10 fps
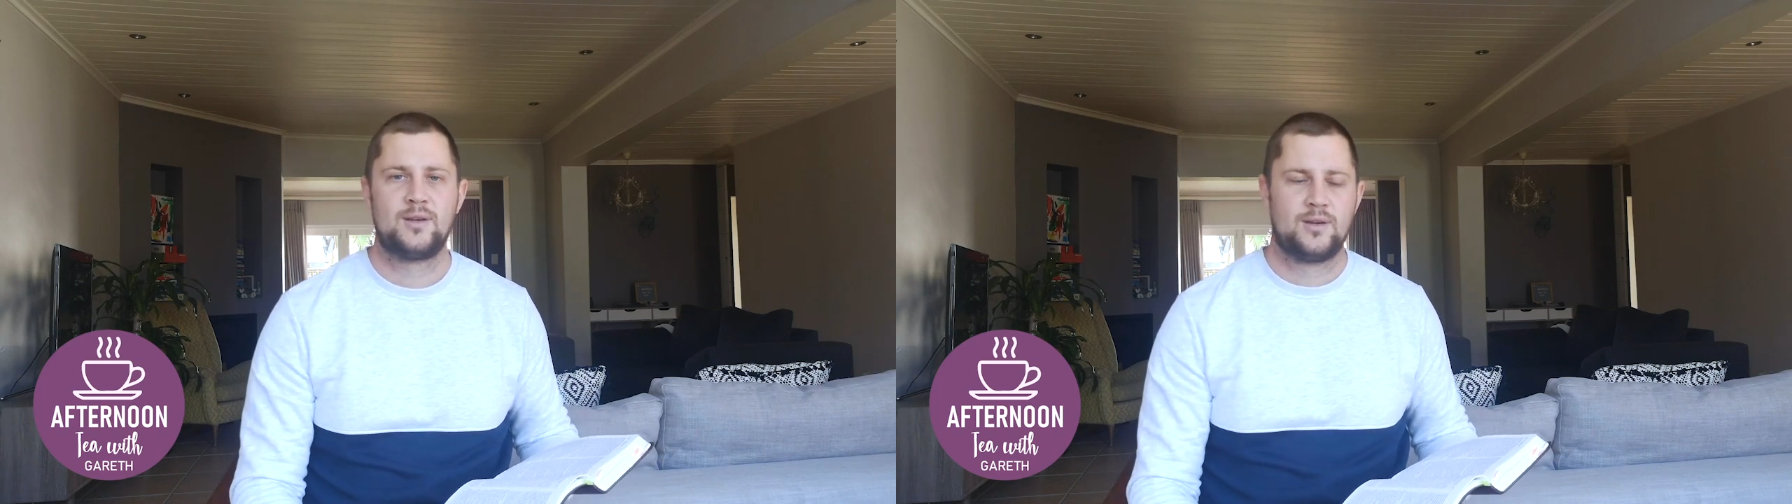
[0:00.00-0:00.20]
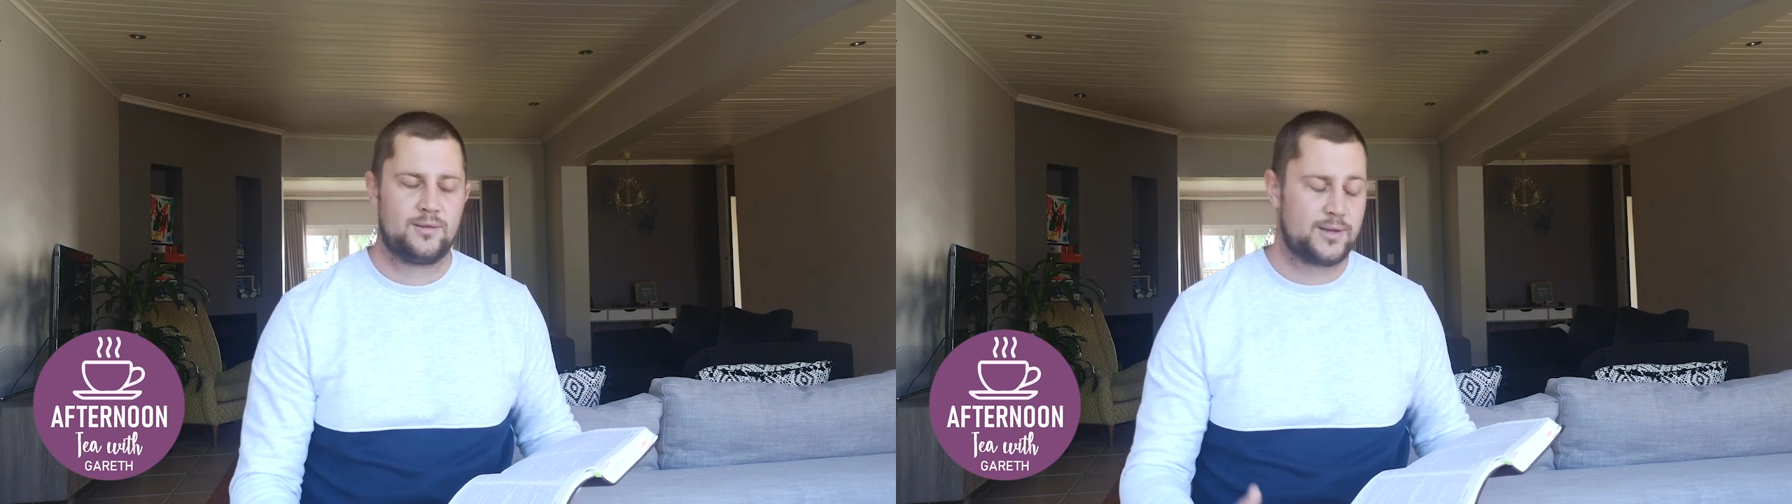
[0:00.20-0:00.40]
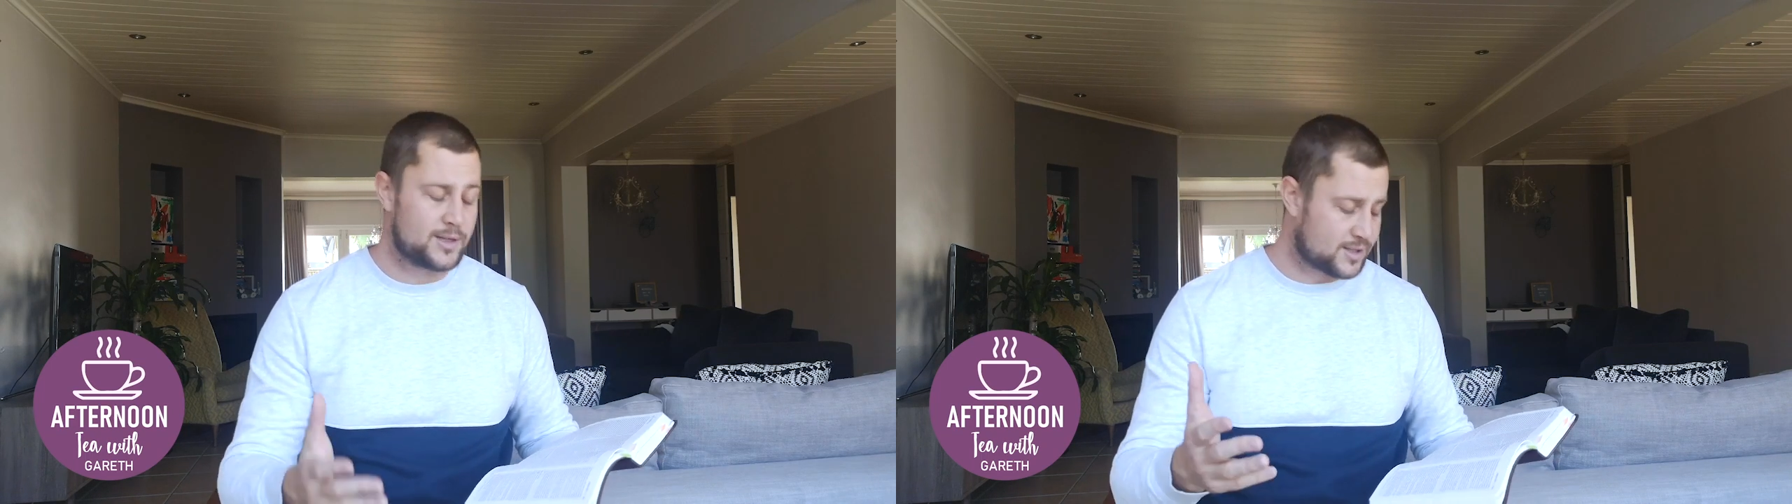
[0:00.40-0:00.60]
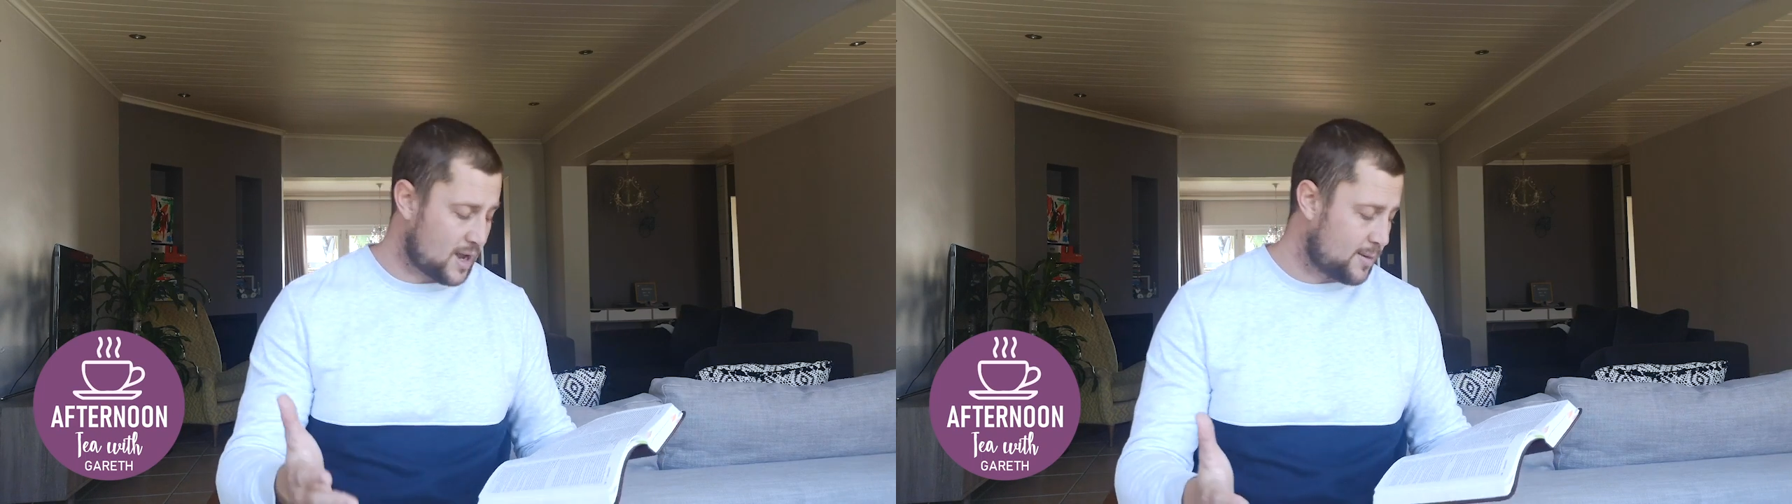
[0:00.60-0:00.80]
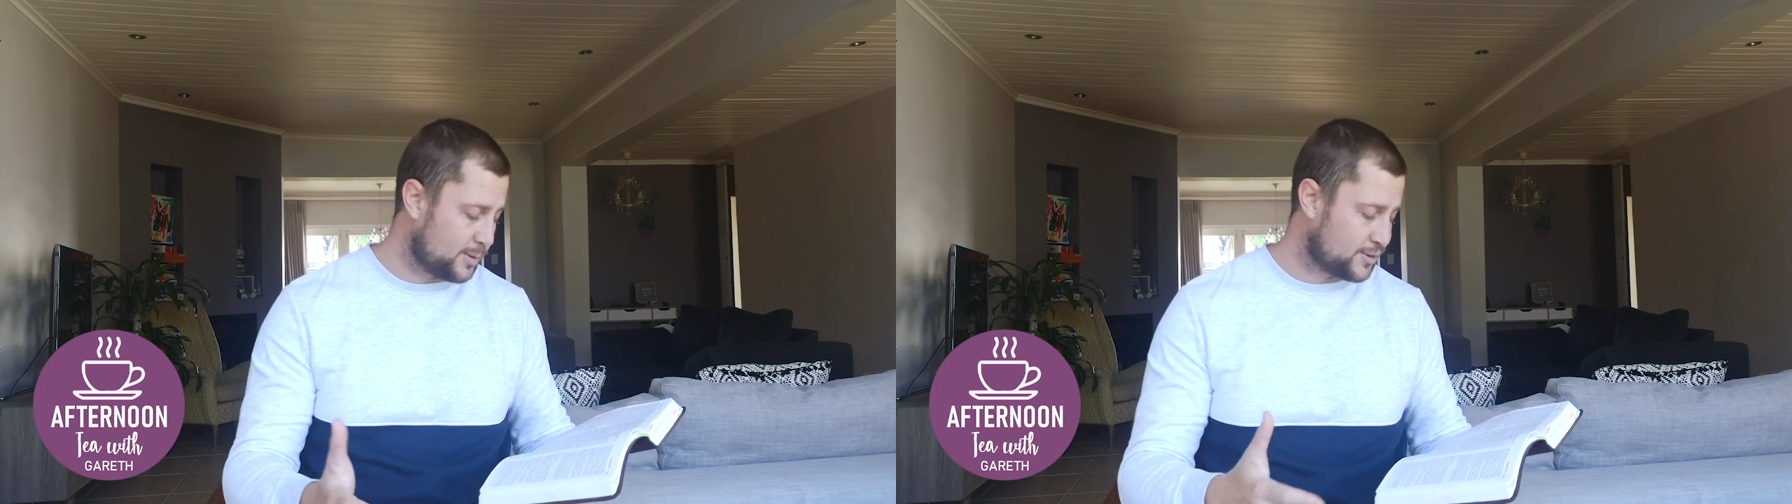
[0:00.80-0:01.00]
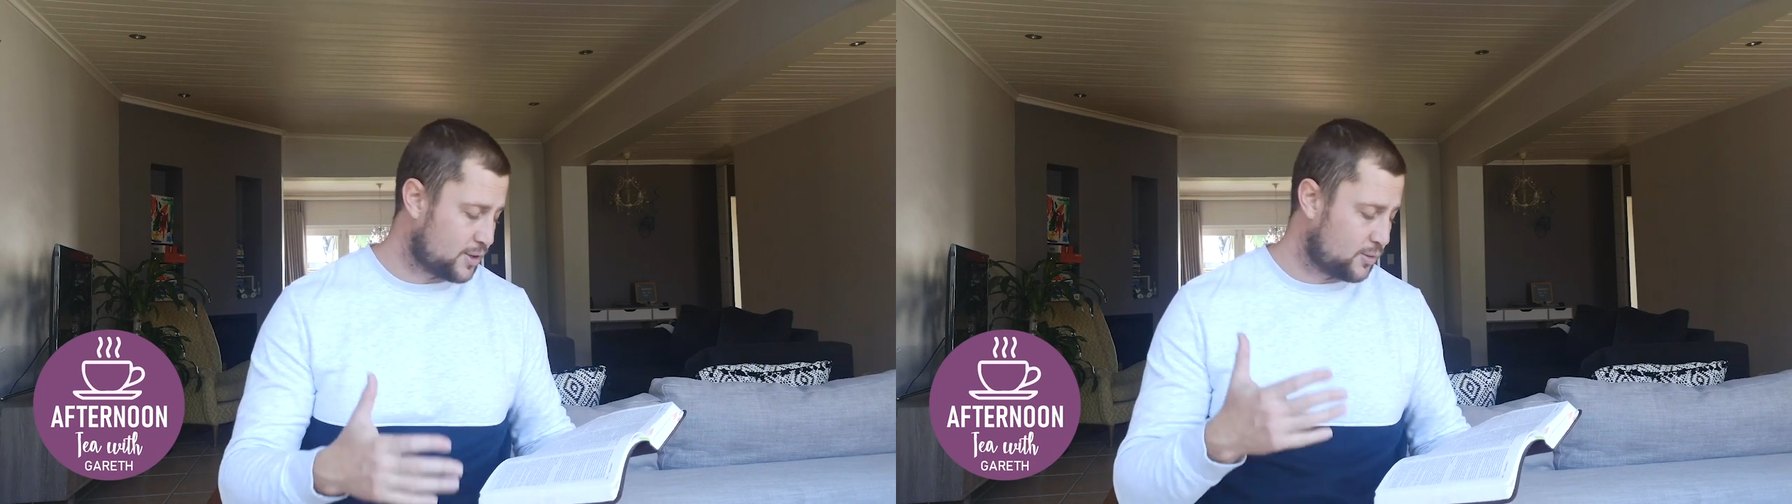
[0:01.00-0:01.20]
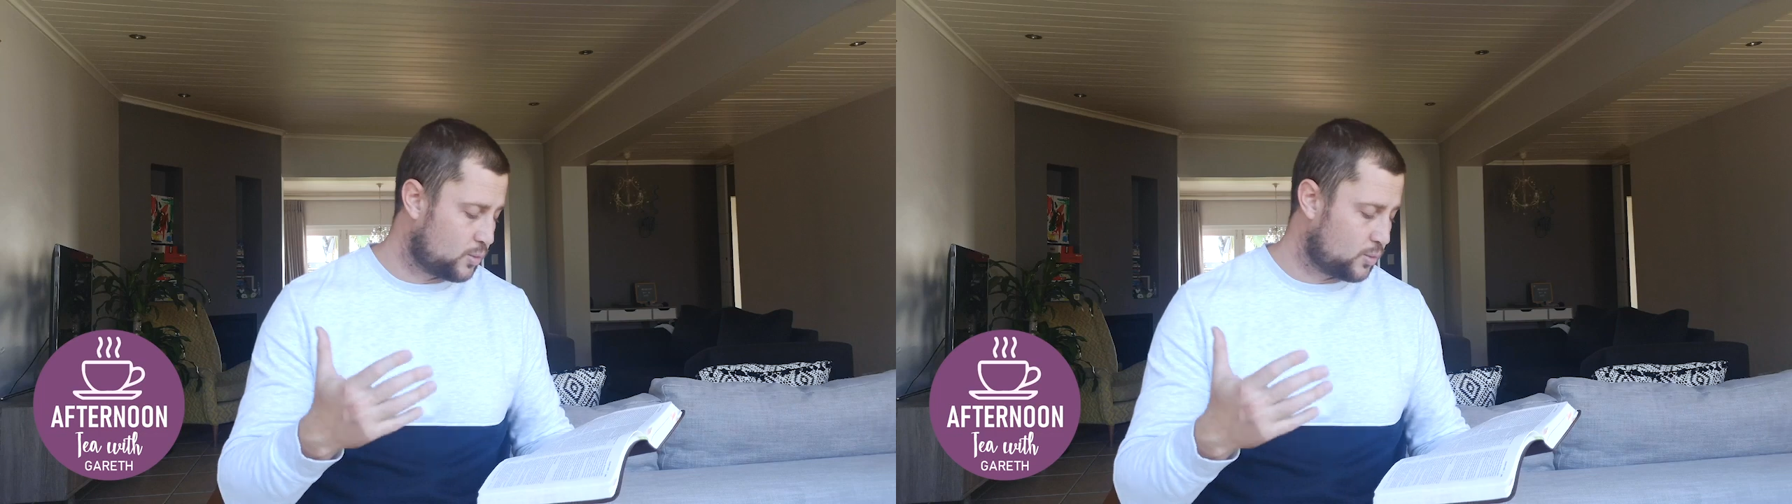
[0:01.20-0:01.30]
And the disciples are